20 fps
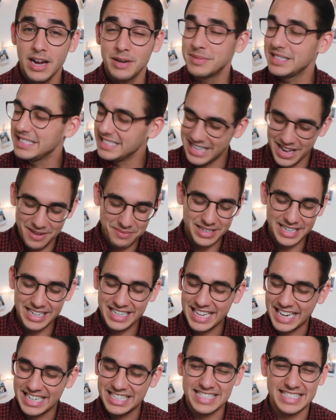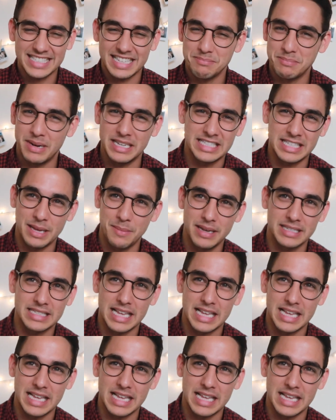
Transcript: I'm like, no, I'm good. My stomach,